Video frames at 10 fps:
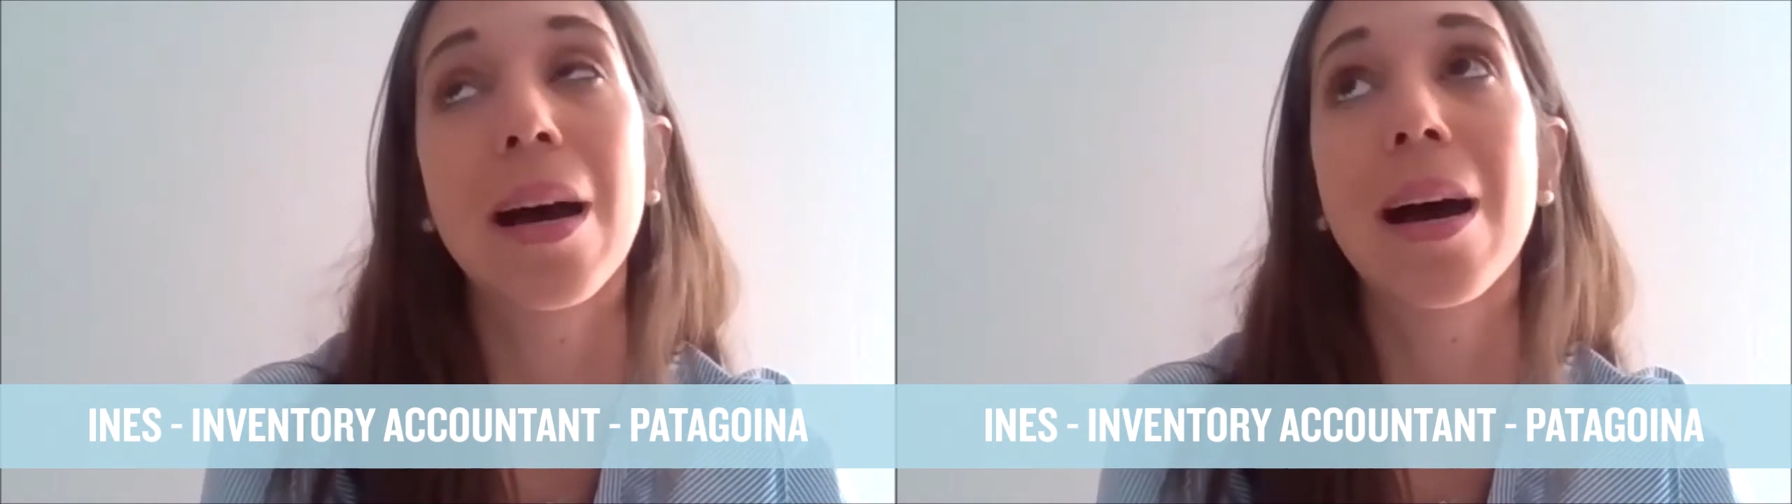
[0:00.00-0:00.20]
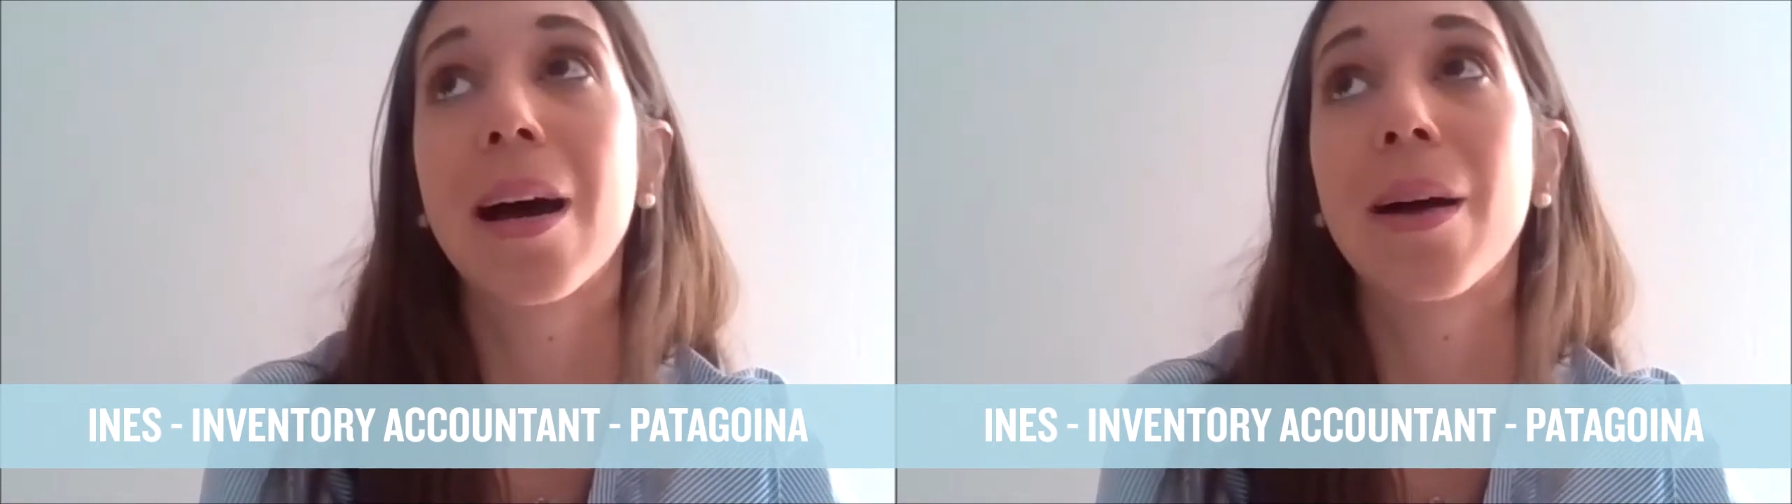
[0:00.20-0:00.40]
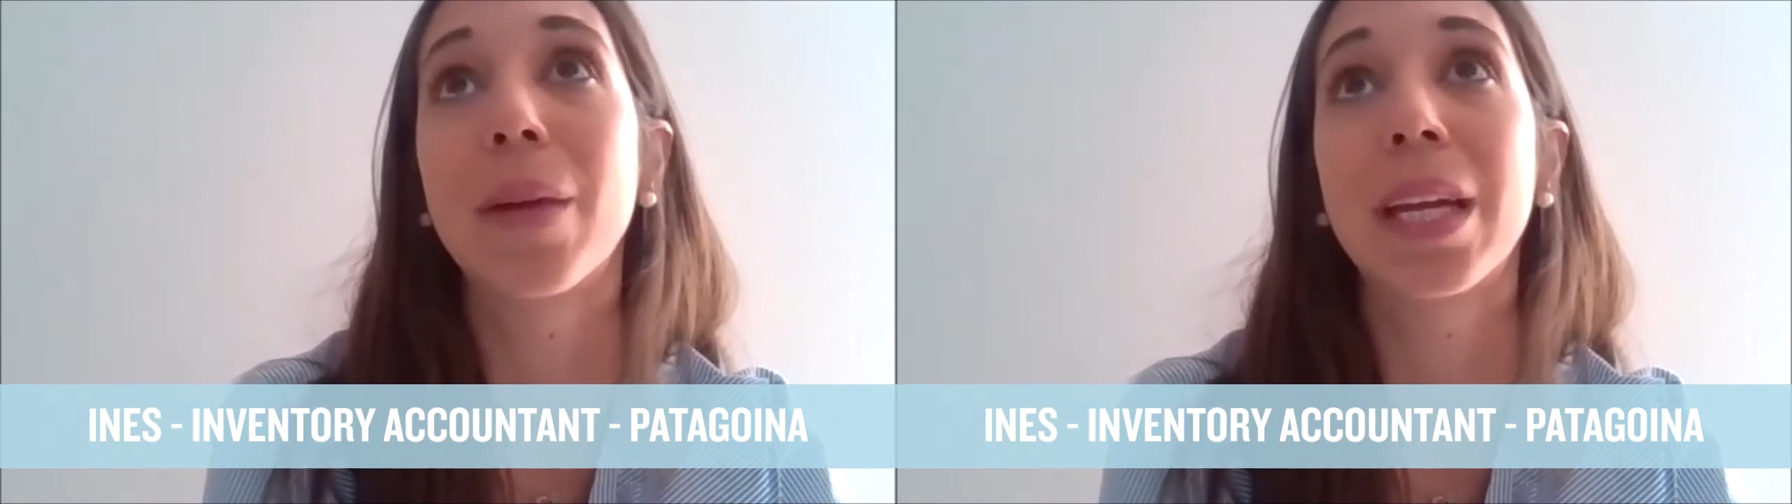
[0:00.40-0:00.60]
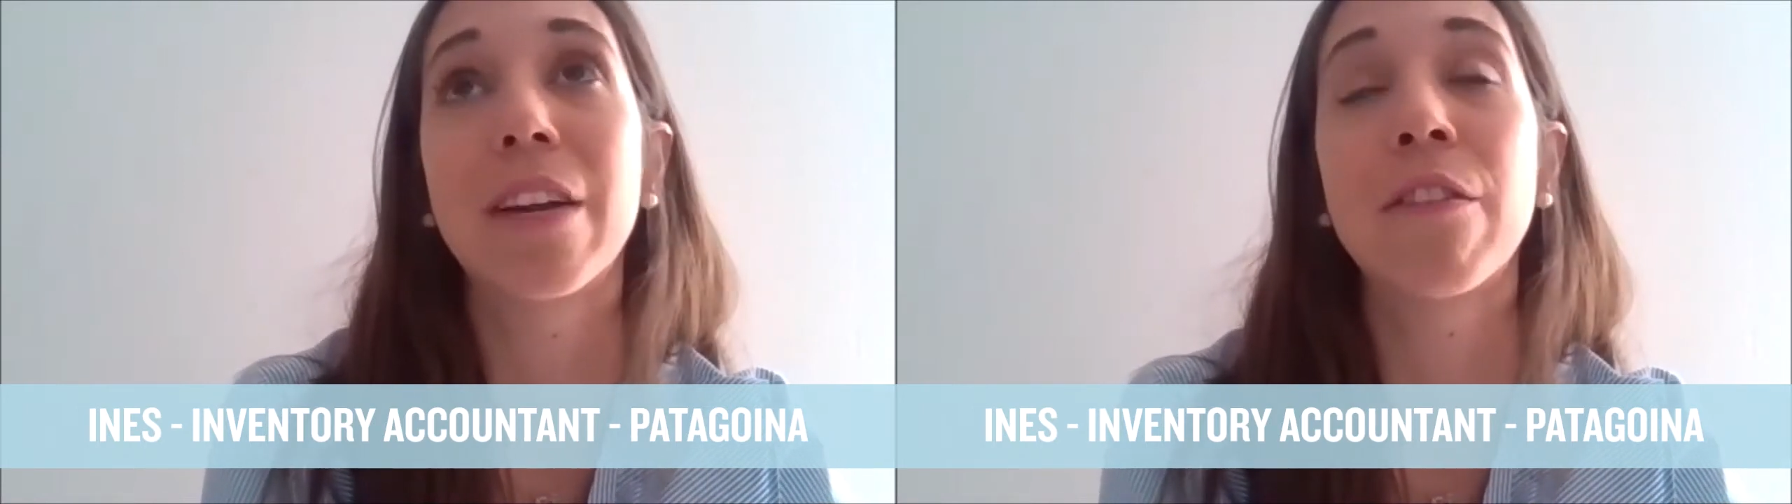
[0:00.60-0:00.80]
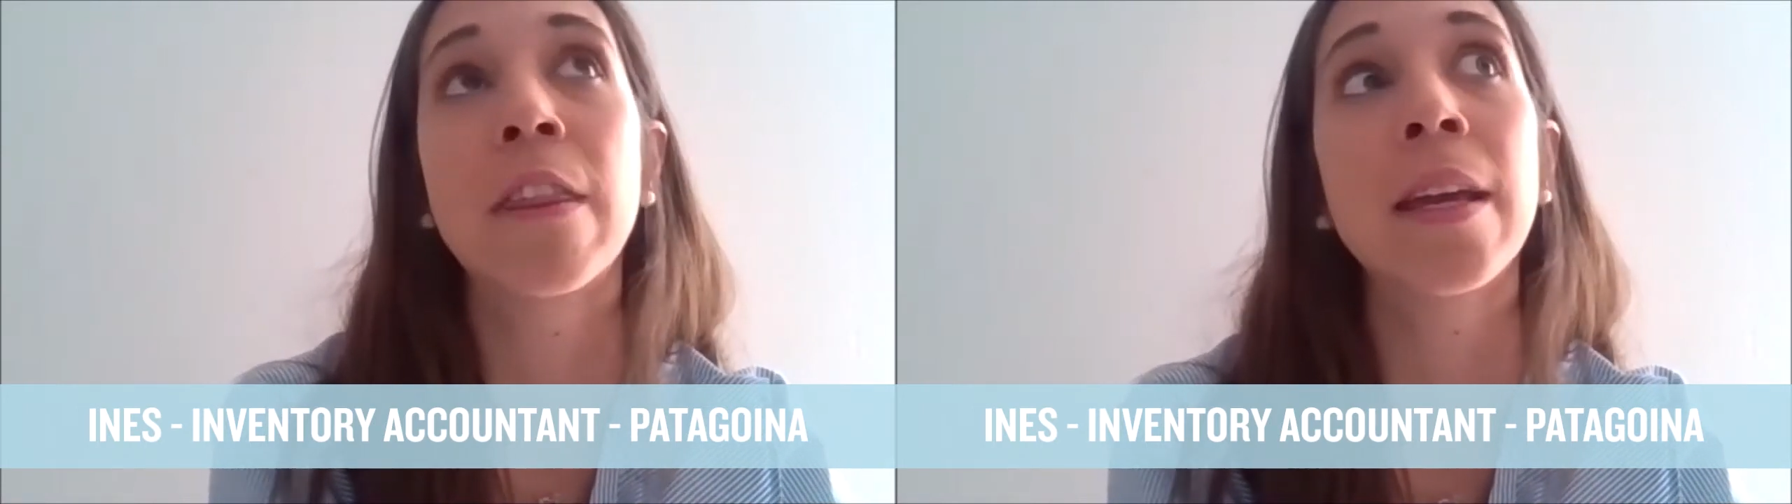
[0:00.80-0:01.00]
and
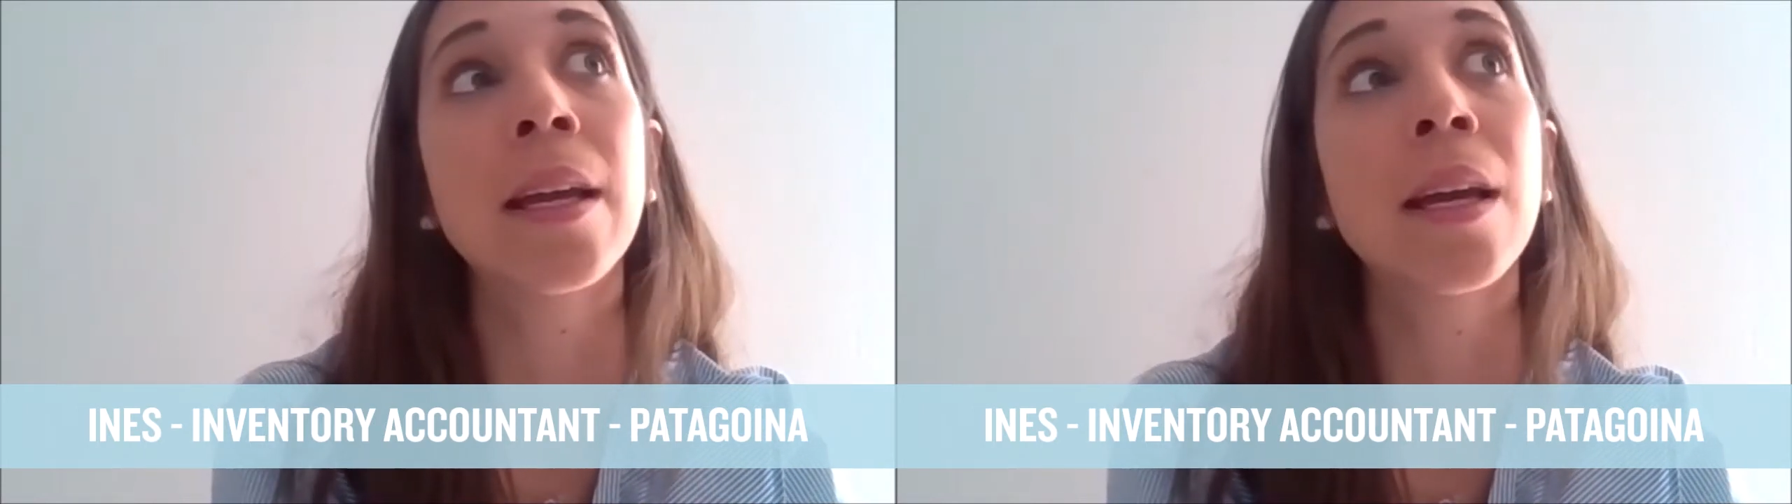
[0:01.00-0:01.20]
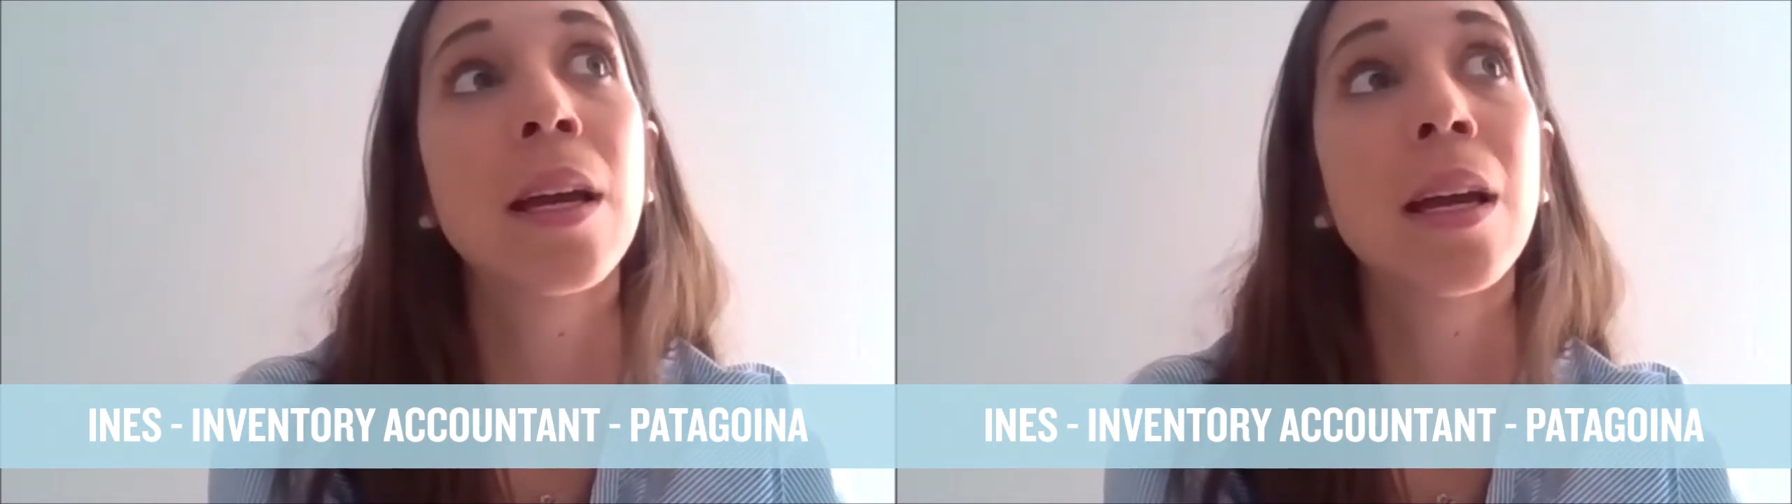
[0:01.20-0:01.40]
everything.